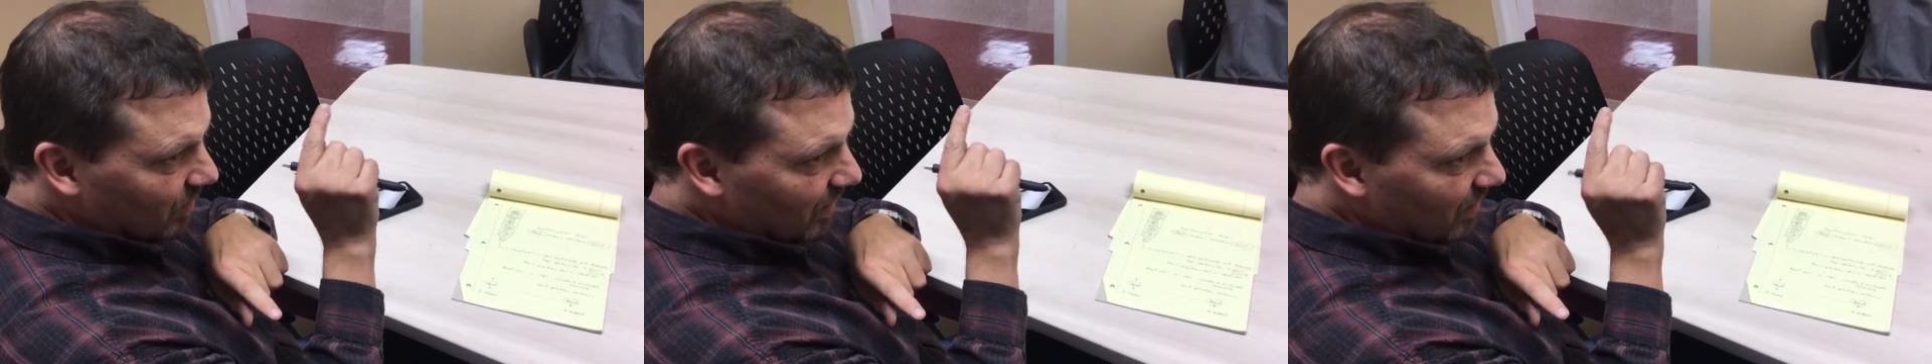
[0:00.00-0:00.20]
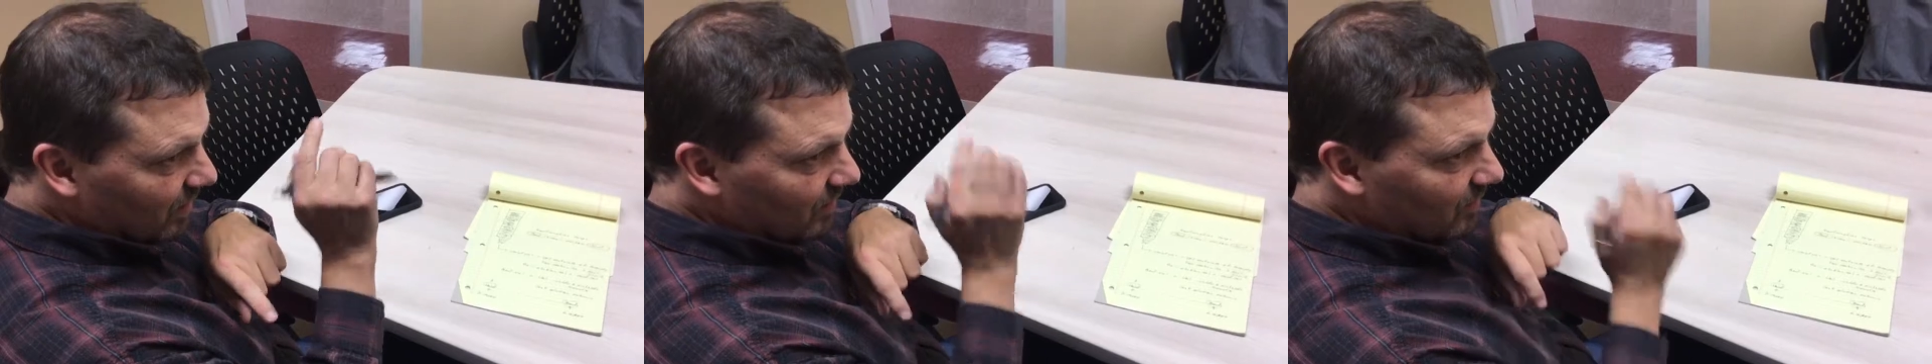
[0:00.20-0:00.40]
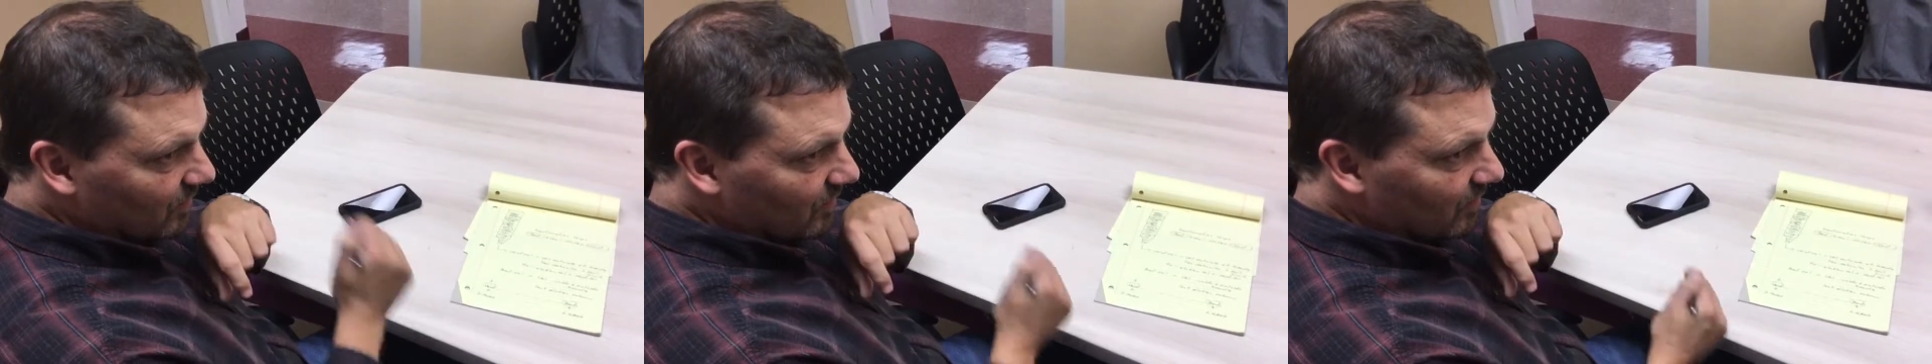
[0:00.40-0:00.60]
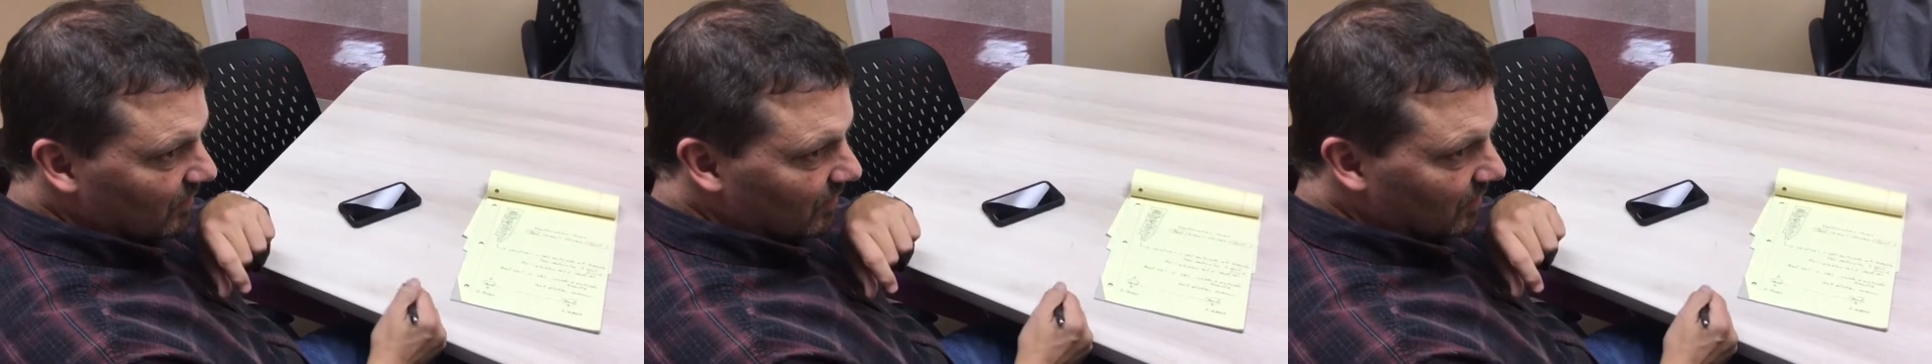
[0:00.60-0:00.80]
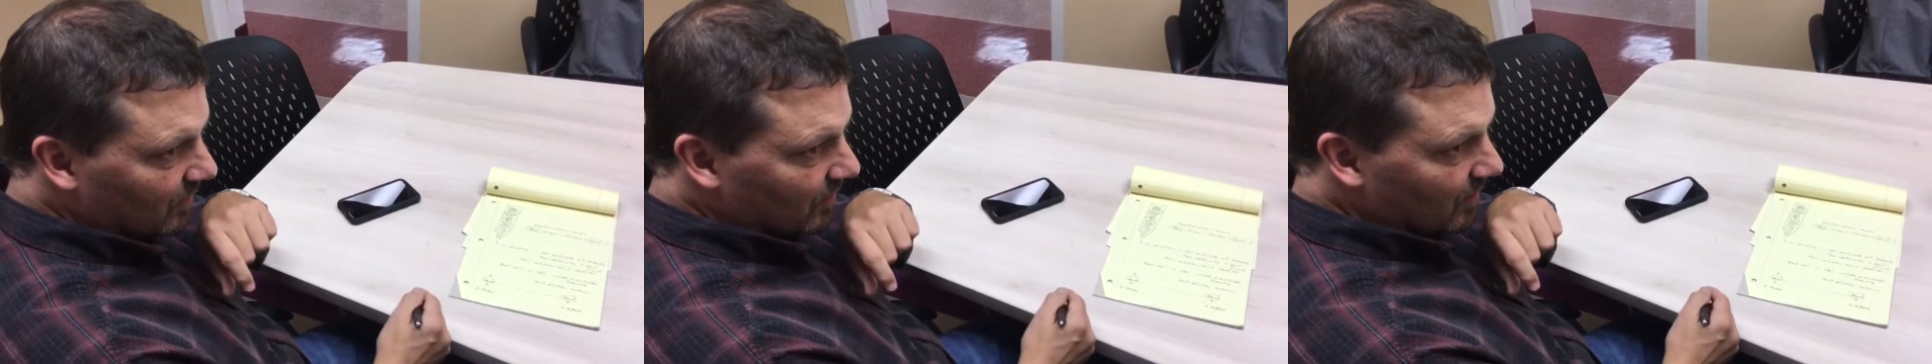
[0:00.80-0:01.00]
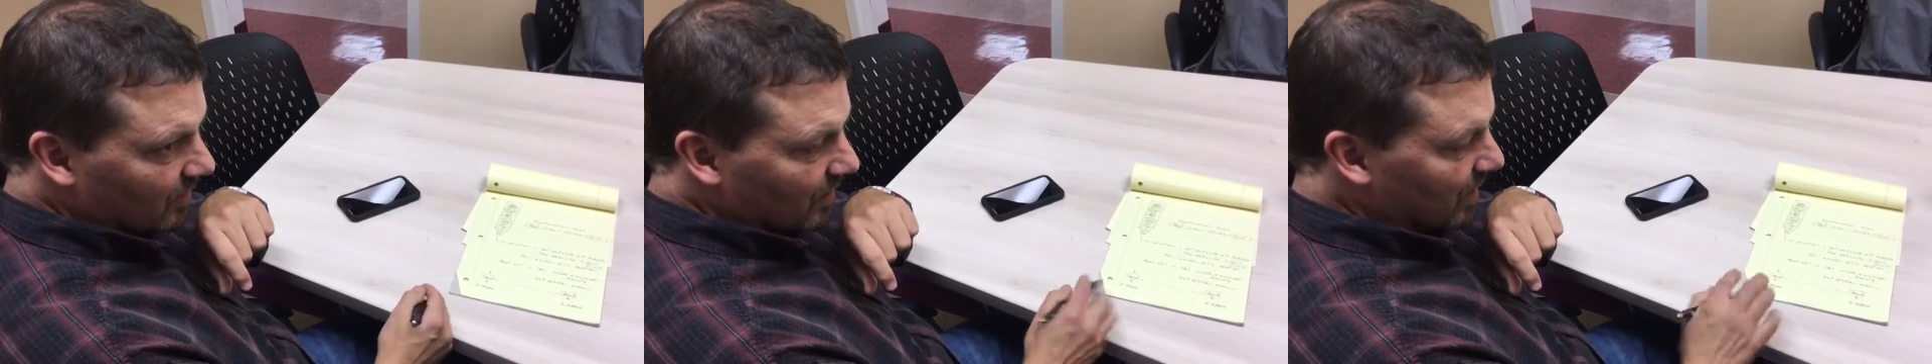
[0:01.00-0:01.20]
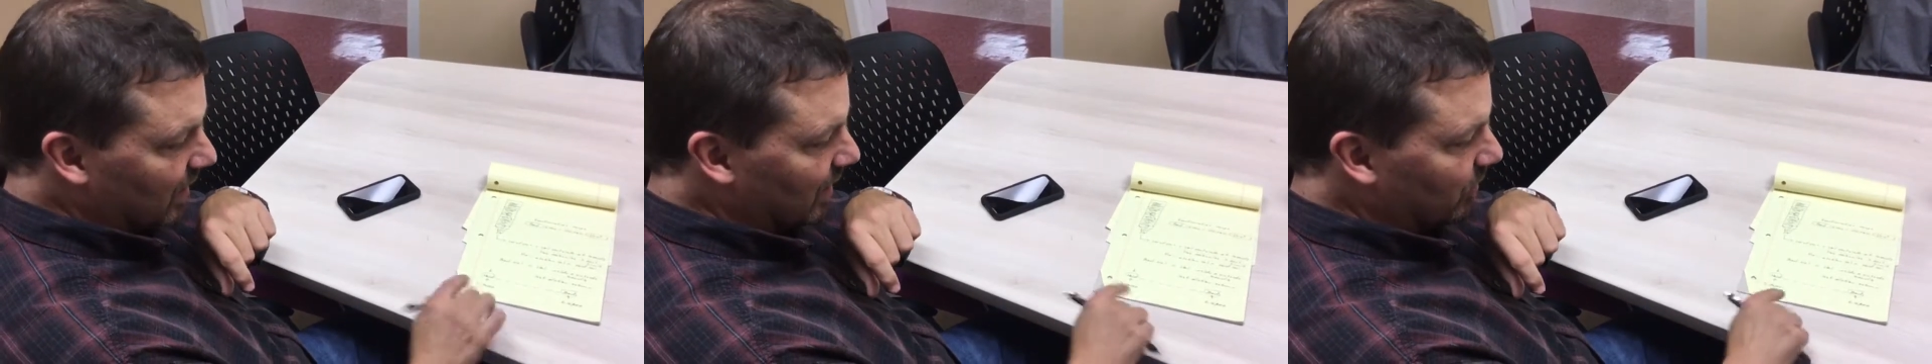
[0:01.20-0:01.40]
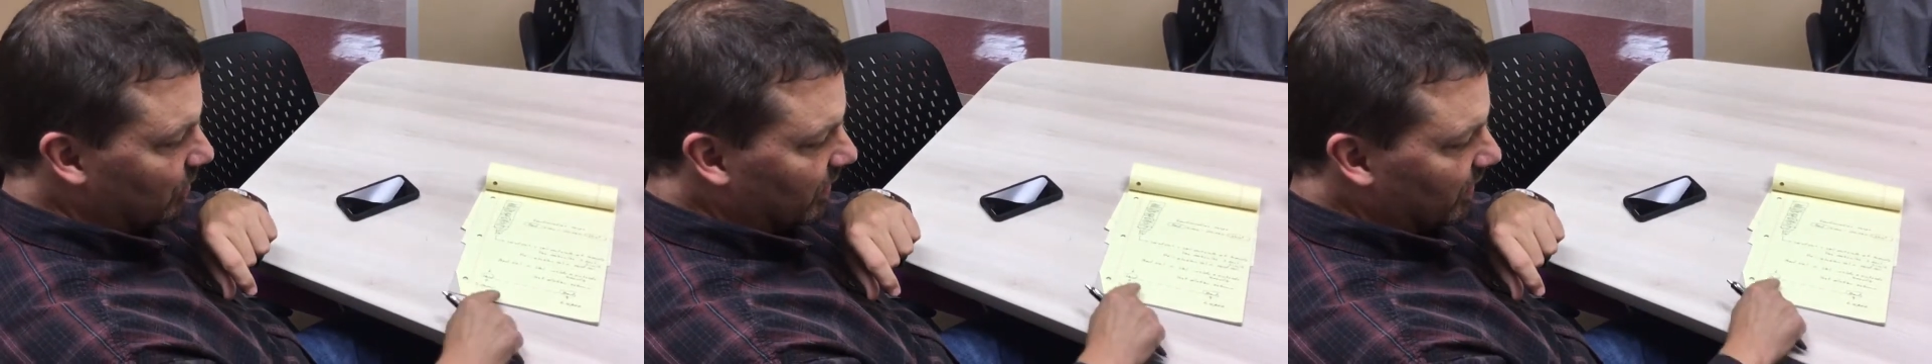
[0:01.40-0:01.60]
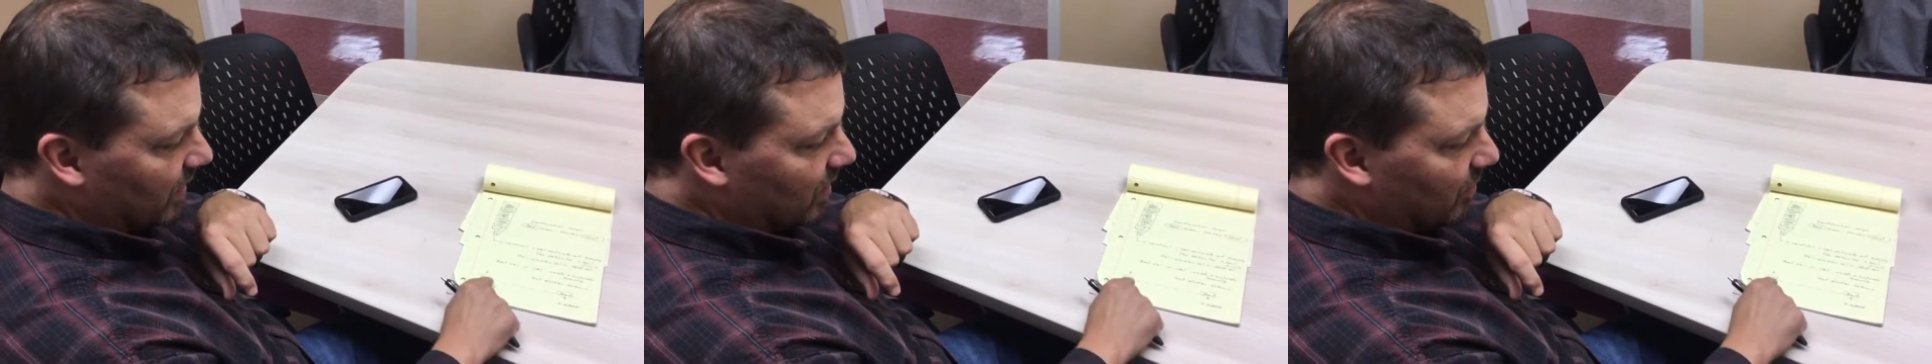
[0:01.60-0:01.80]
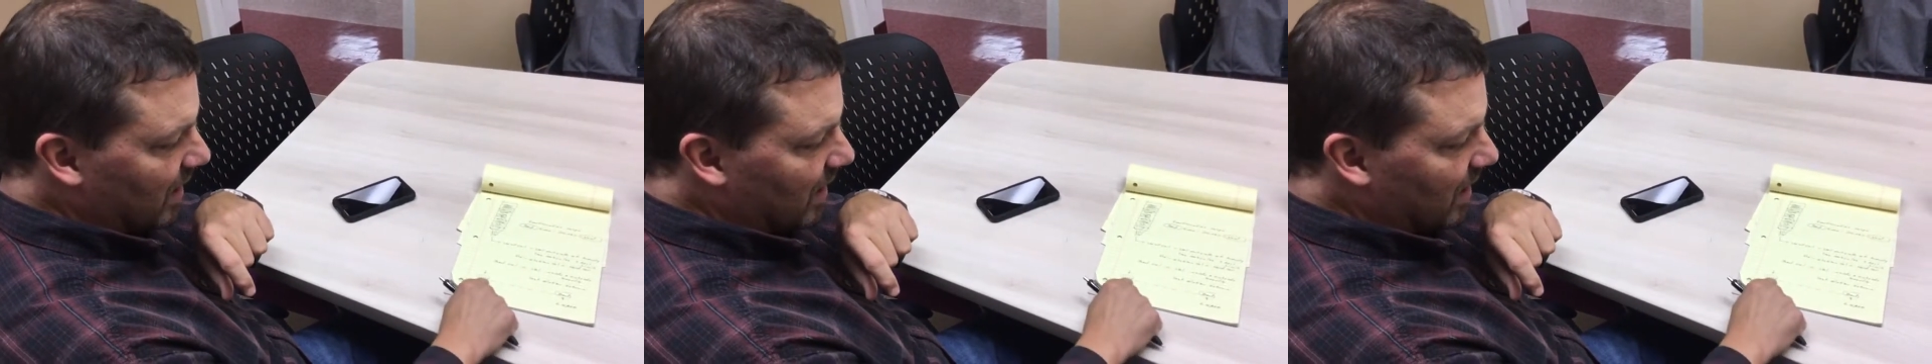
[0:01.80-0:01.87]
beads and it would come